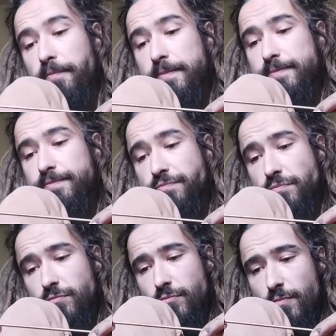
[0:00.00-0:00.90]
and
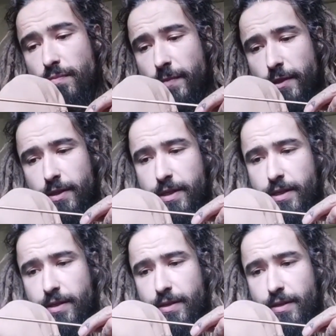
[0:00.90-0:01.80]
I'll add a
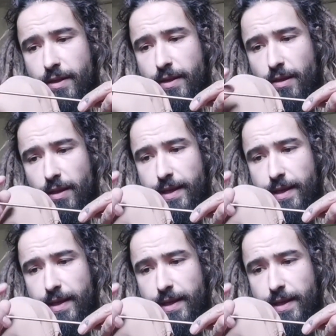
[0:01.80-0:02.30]
bridge